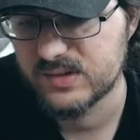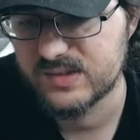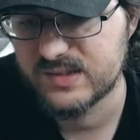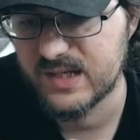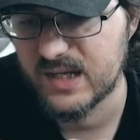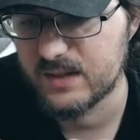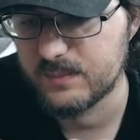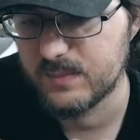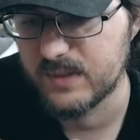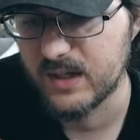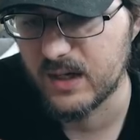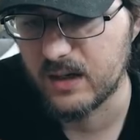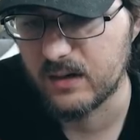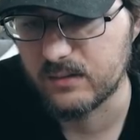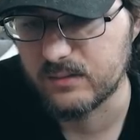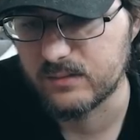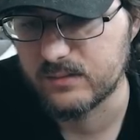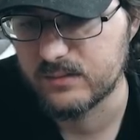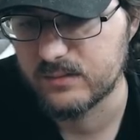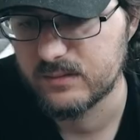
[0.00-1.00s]
Just take me
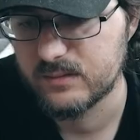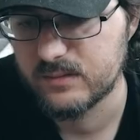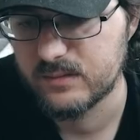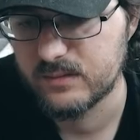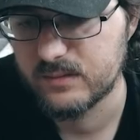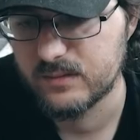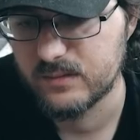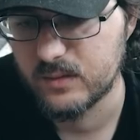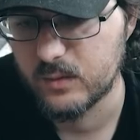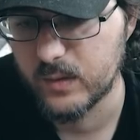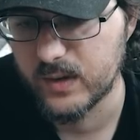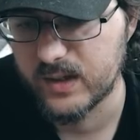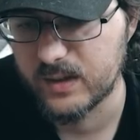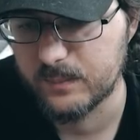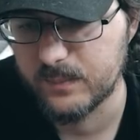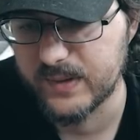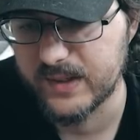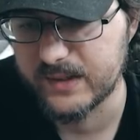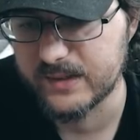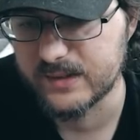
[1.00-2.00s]
out. Quick
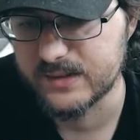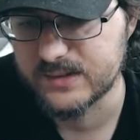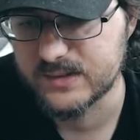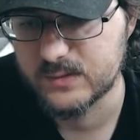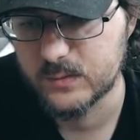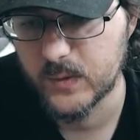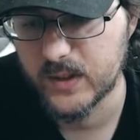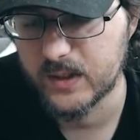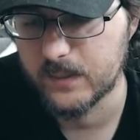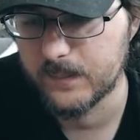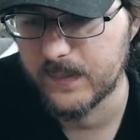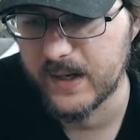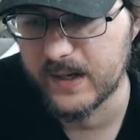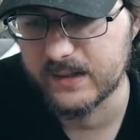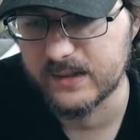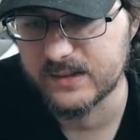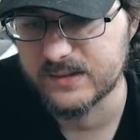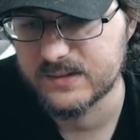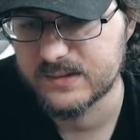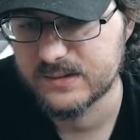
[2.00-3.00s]
and painless, quick and
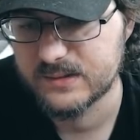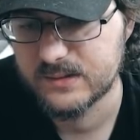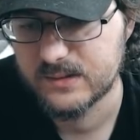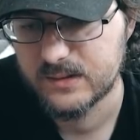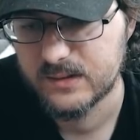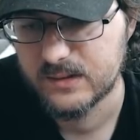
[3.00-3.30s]
painless.